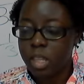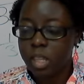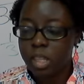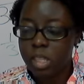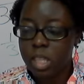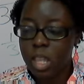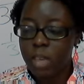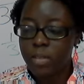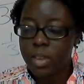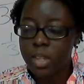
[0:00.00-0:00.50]

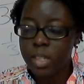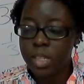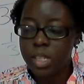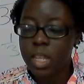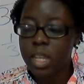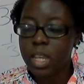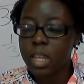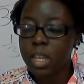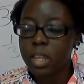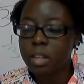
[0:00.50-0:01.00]

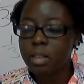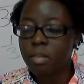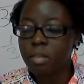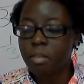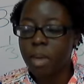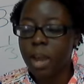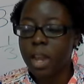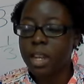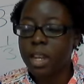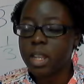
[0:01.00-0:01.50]
17
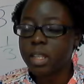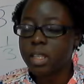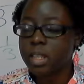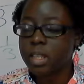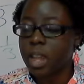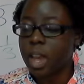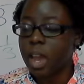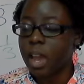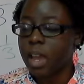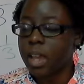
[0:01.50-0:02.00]
minus
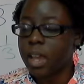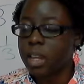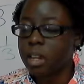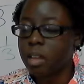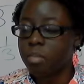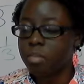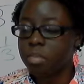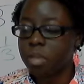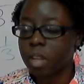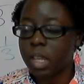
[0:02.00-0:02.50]

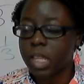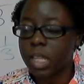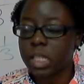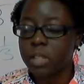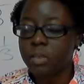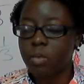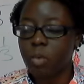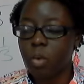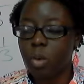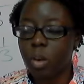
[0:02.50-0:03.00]
9 plus
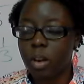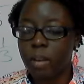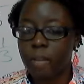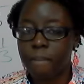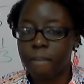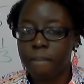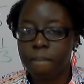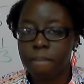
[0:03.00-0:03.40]
4.